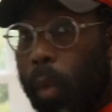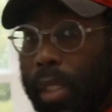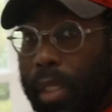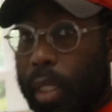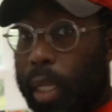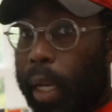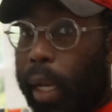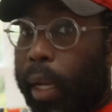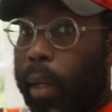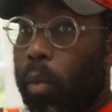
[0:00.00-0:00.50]

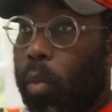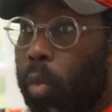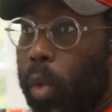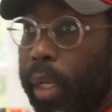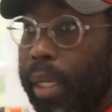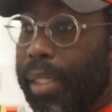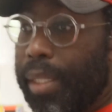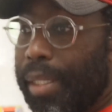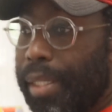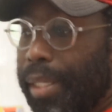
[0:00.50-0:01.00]
Wednesday, I
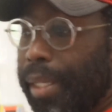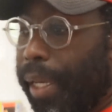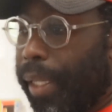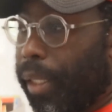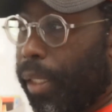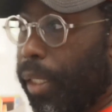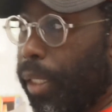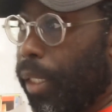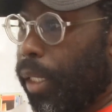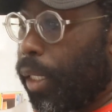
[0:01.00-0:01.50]
went
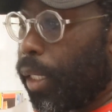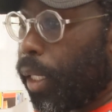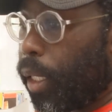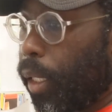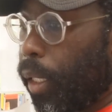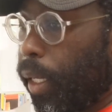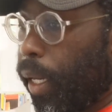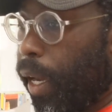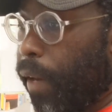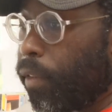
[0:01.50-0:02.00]
at the uh,
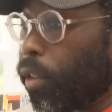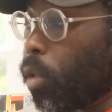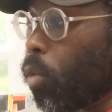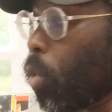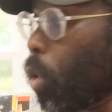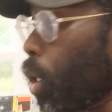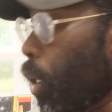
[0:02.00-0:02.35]
after